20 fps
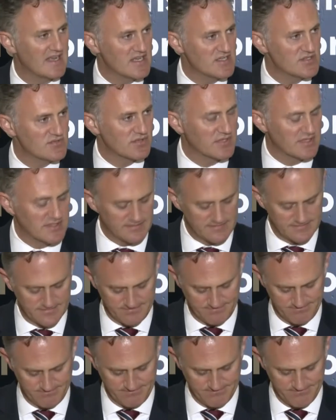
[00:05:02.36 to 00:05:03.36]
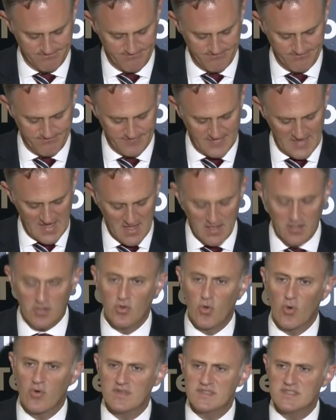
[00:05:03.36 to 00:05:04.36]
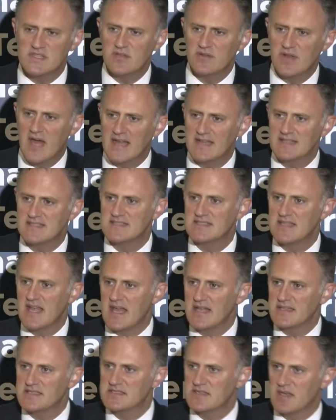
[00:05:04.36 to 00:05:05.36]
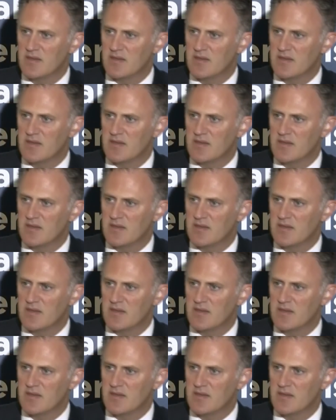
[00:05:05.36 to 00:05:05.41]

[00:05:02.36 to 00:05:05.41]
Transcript: Israel. Nor is the United States